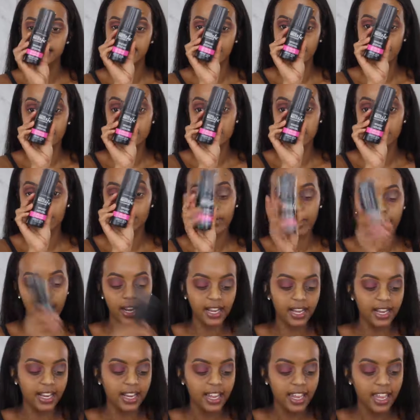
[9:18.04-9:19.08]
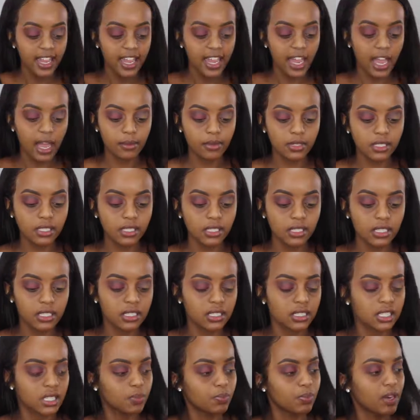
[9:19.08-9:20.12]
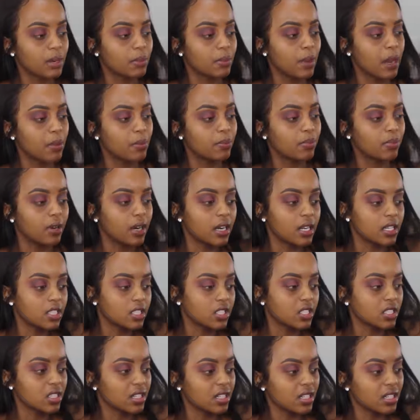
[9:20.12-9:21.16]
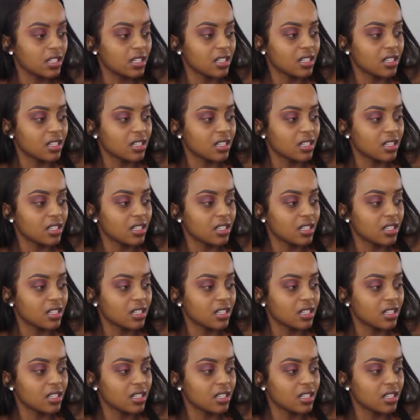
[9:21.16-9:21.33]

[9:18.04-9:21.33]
Setting spray. I'm just gonna spray my brush